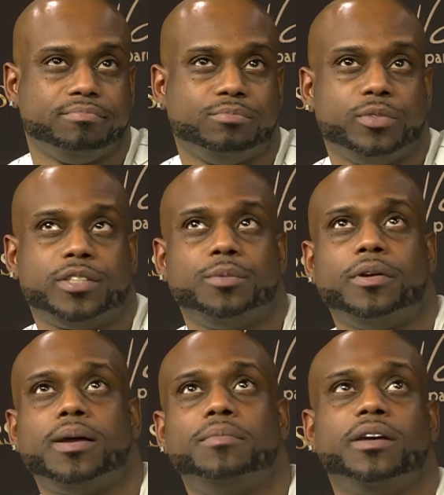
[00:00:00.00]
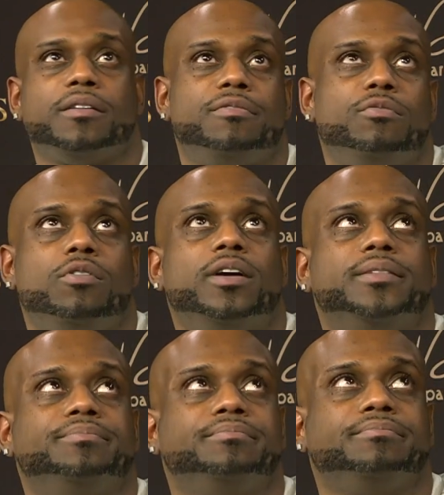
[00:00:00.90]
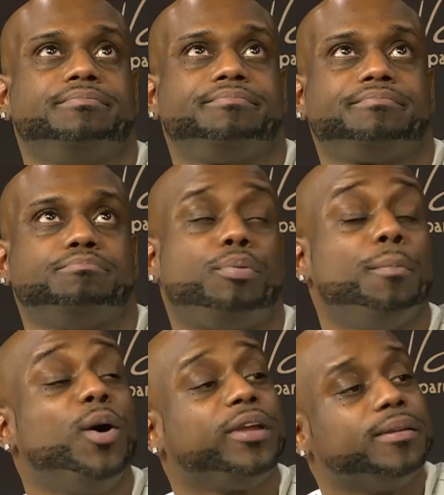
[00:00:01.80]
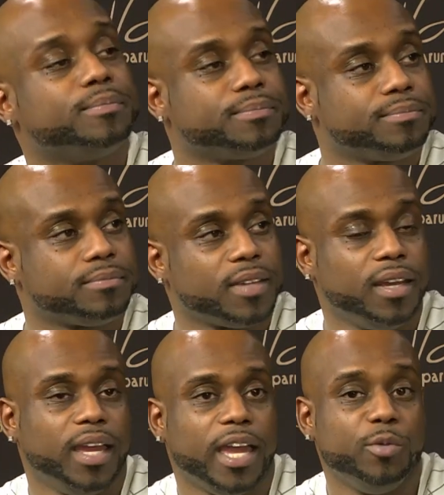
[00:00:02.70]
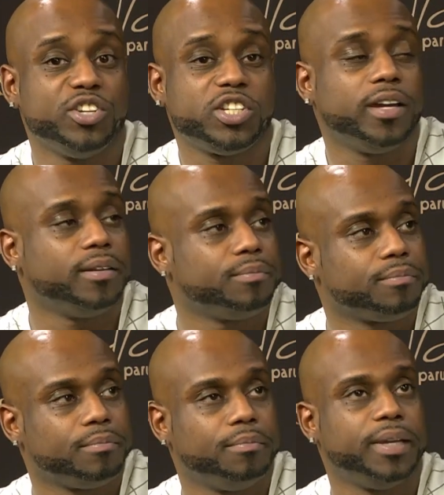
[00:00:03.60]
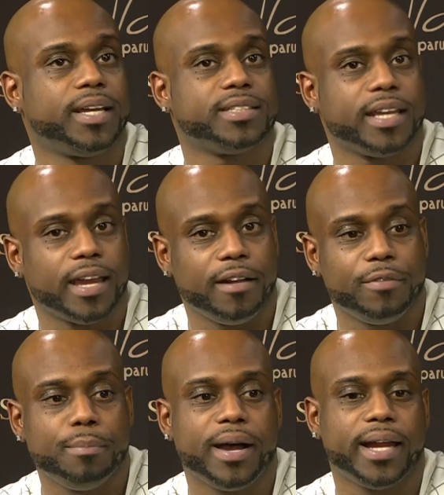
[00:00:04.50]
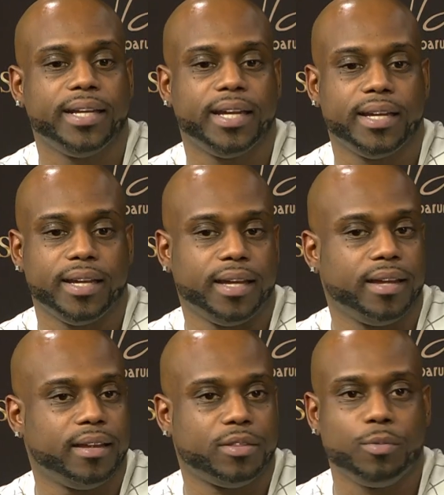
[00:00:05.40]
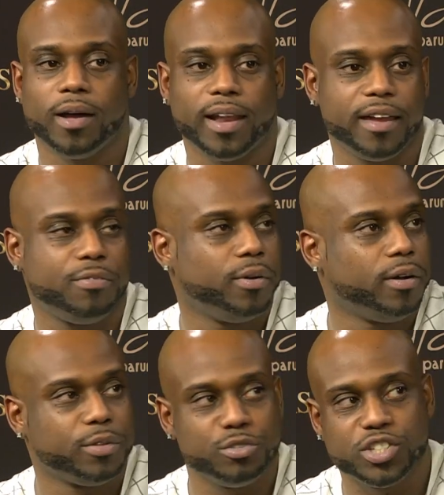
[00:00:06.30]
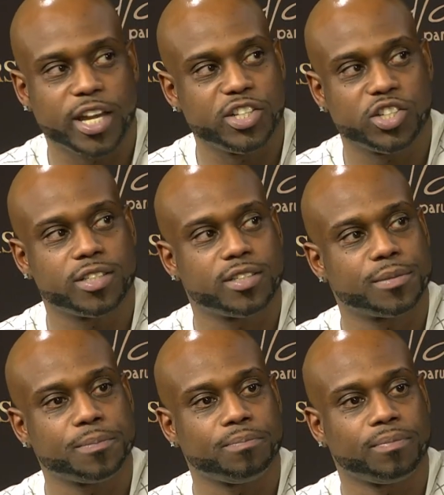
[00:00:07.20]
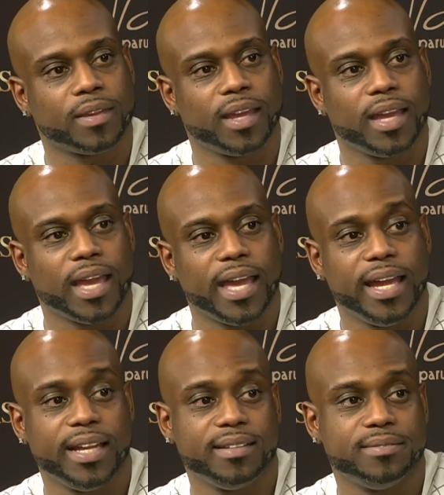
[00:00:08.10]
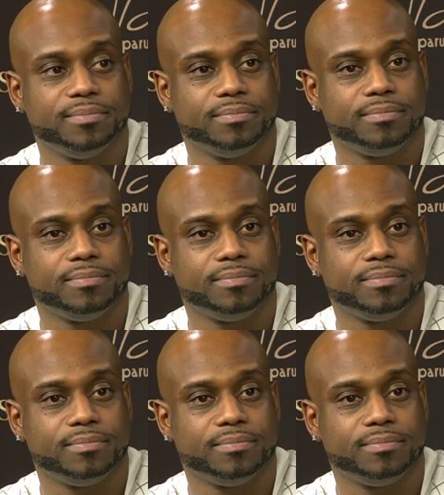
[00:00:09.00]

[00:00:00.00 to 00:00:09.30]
what's the word I'm looking for? Promote it. And we should, because everybody throughout life will go through changes. And